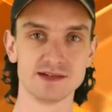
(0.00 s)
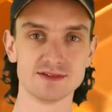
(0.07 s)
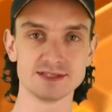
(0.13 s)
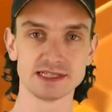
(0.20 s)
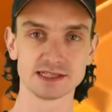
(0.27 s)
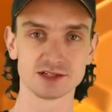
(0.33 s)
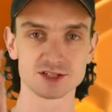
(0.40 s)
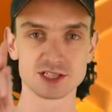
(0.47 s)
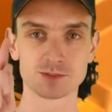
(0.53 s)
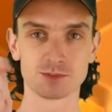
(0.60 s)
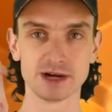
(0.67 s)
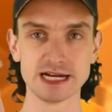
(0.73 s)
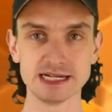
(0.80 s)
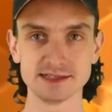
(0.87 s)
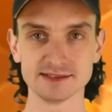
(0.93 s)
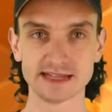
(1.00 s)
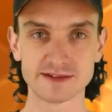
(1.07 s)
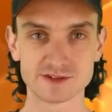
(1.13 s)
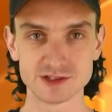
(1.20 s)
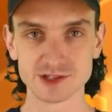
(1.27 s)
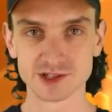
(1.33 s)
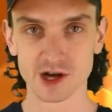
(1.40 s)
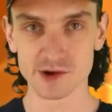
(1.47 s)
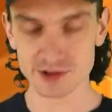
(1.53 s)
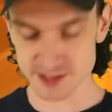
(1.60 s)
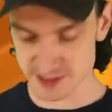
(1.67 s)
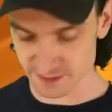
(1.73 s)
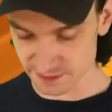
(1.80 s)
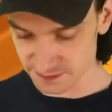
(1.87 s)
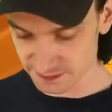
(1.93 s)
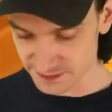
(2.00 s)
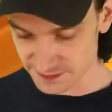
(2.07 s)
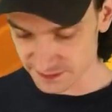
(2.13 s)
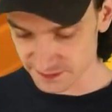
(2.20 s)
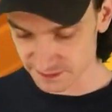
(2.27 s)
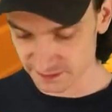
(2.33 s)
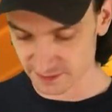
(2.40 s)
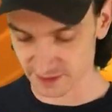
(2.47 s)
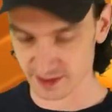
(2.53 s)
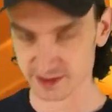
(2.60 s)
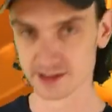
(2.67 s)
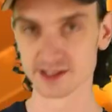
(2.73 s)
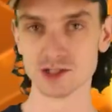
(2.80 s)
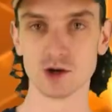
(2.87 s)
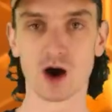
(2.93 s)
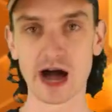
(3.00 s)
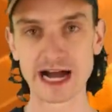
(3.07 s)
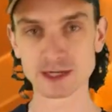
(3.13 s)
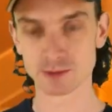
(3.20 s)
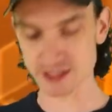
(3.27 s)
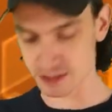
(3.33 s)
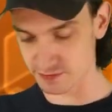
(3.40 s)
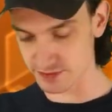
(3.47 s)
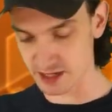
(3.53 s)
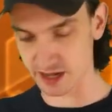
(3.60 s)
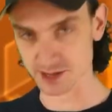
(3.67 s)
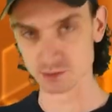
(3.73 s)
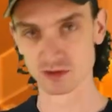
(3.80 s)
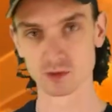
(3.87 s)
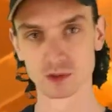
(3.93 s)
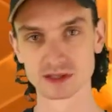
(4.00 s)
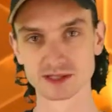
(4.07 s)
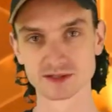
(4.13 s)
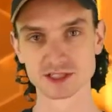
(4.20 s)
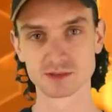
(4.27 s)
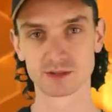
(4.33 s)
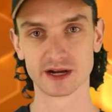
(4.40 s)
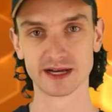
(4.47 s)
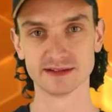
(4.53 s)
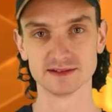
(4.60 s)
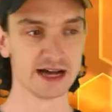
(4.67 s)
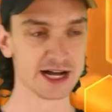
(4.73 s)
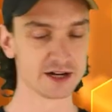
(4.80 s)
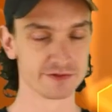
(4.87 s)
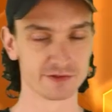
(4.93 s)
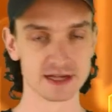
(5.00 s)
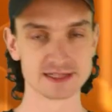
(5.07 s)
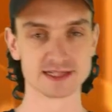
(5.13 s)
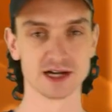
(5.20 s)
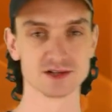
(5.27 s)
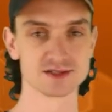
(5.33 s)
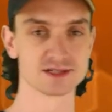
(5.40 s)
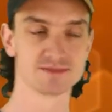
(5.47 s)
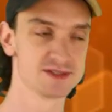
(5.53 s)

You ever see a little spray after you go, you just, you hide what you've done with one little spray at your friend's house.